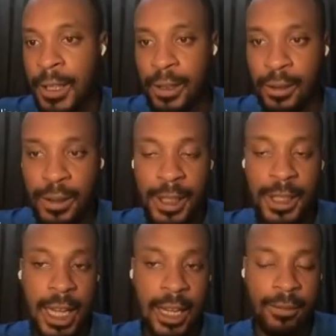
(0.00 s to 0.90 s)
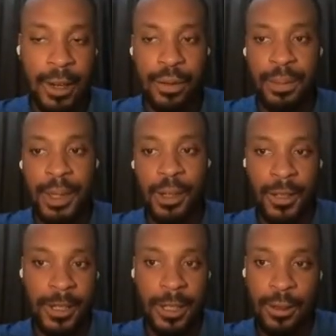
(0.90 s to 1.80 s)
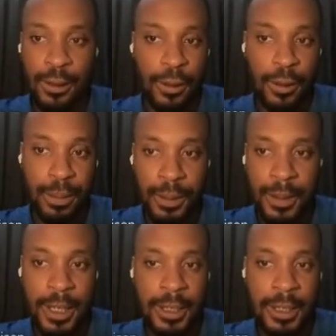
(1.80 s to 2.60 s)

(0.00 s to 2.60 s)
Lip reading: you need the hard drive to be connected to your computer.